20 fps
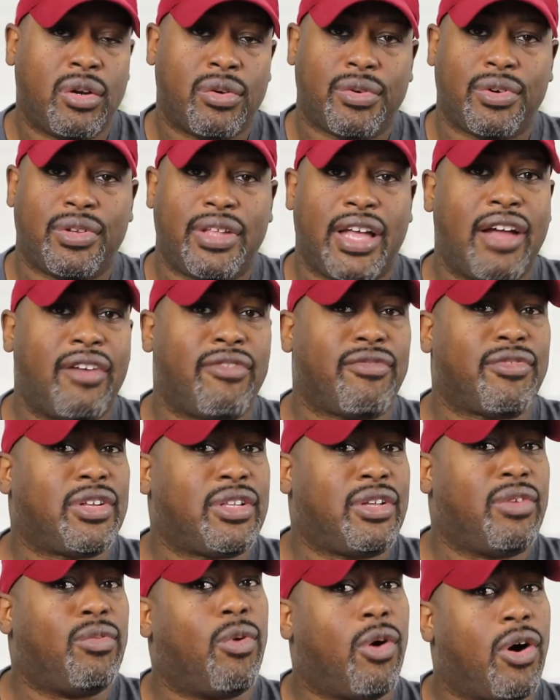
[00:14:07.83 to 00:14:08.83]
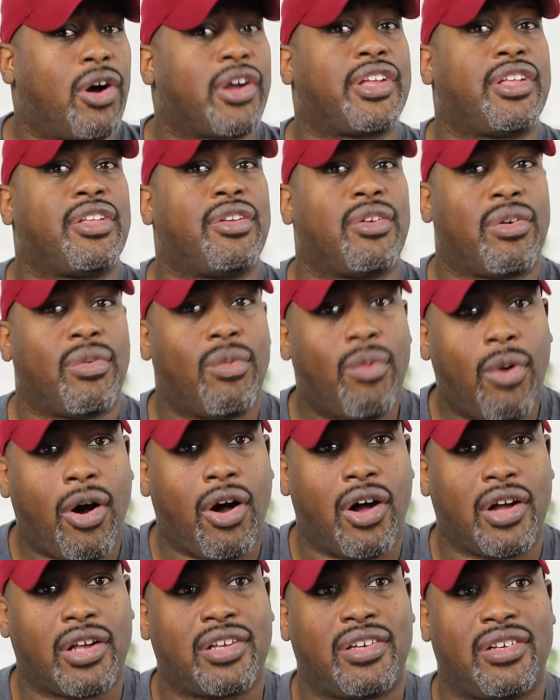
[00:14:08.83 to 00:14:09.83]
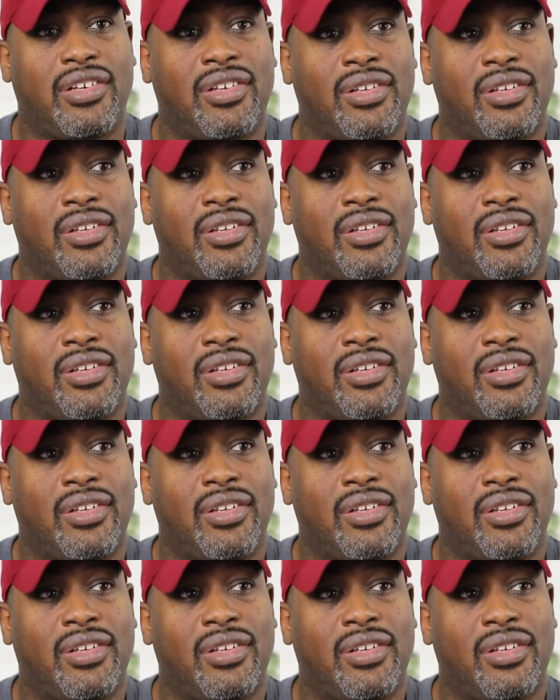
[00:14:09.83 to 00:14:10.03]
who are not really walking your walk.